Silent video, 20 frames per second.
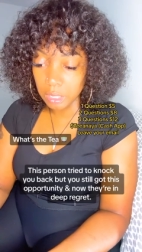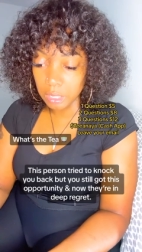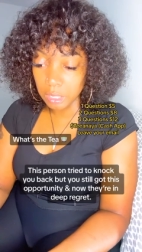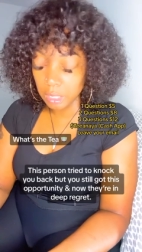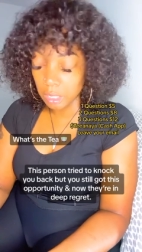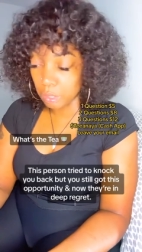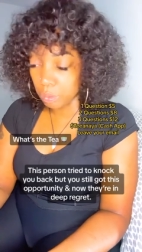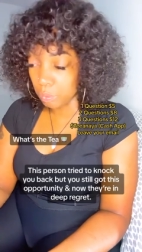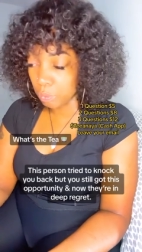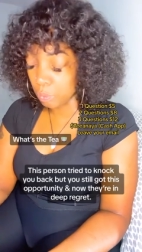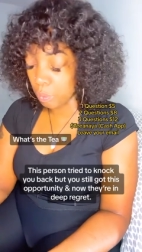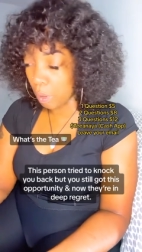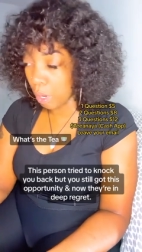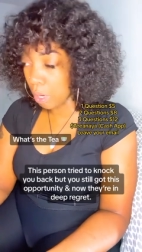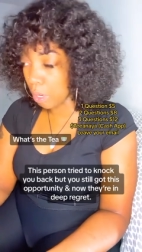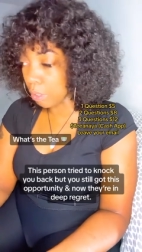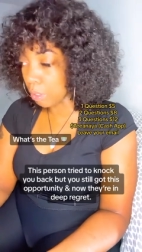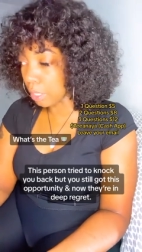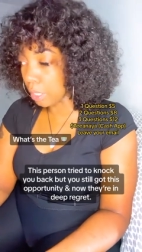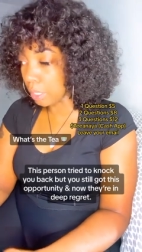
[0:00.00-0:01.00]
didn't
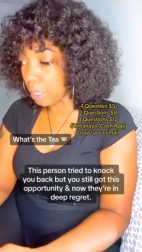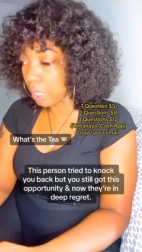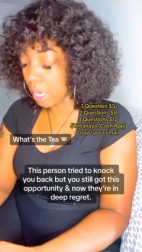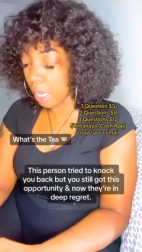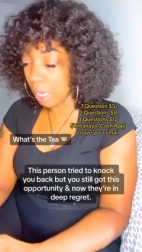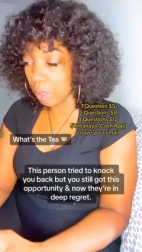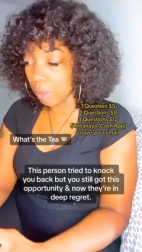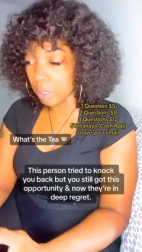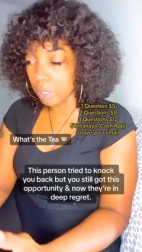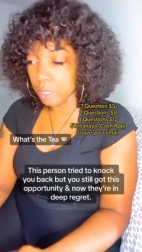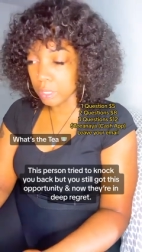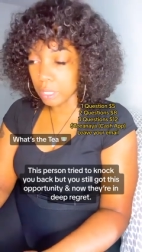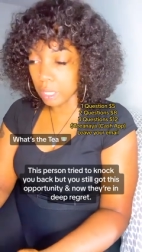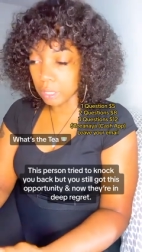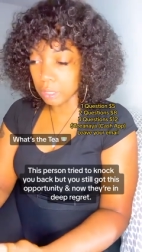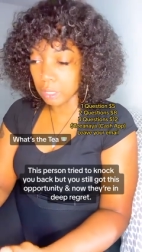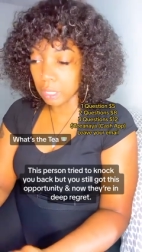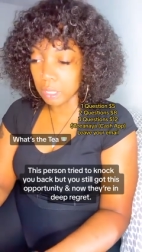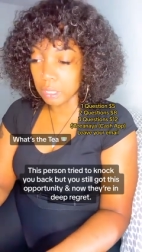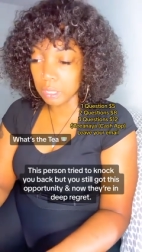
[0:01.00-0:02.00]
work. And now it's
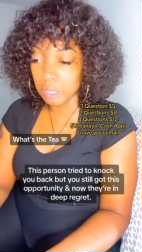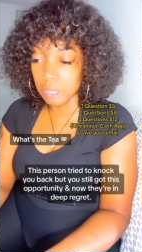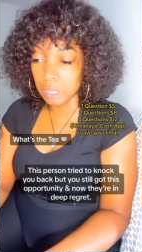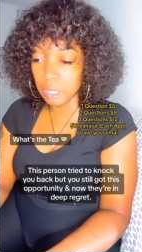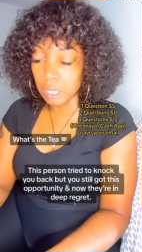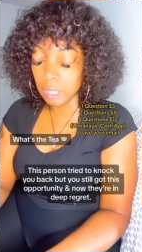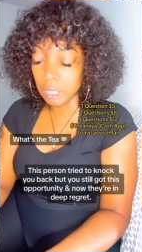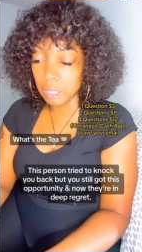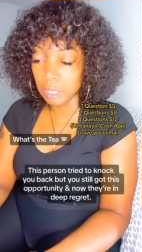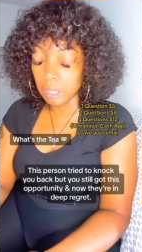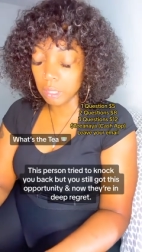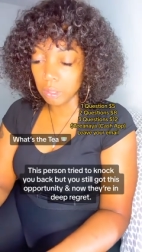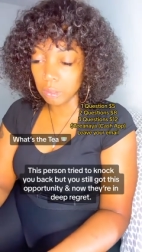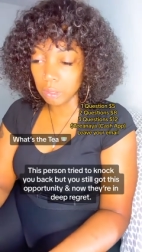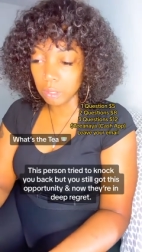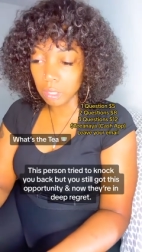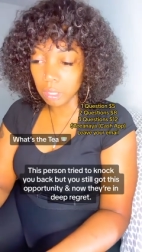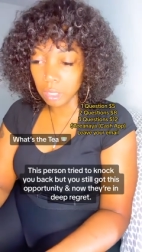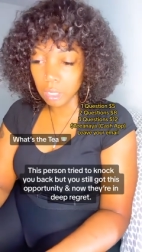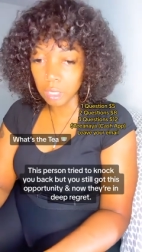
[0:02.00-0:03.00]
like they see and they're
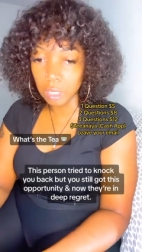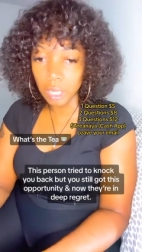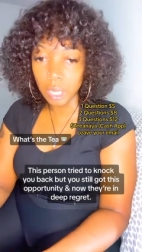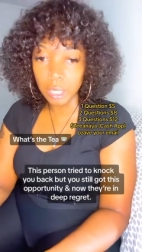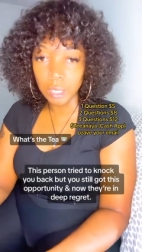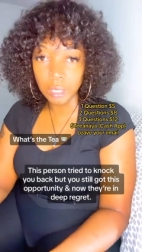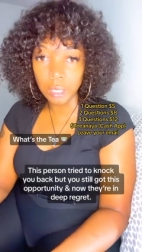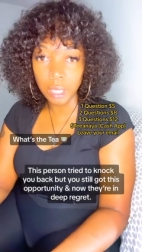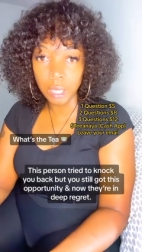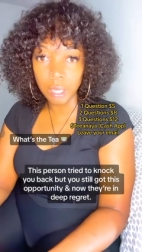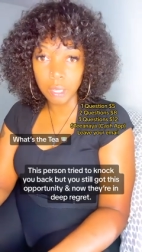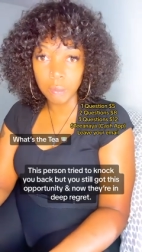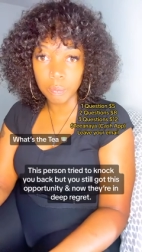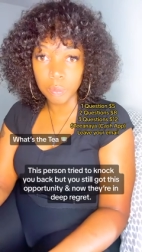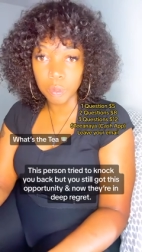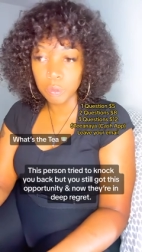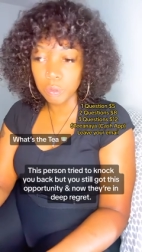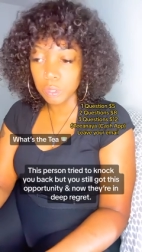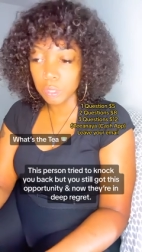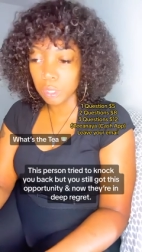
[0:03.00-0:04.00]
looking like, damn,
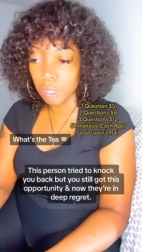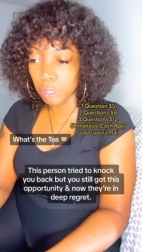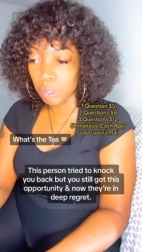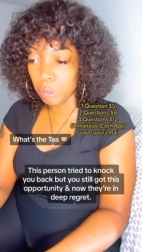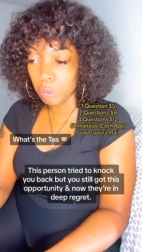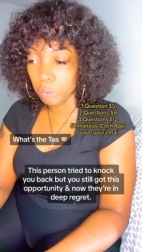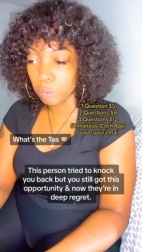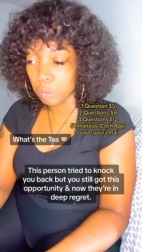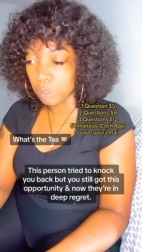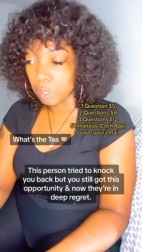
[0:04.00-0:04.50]
you still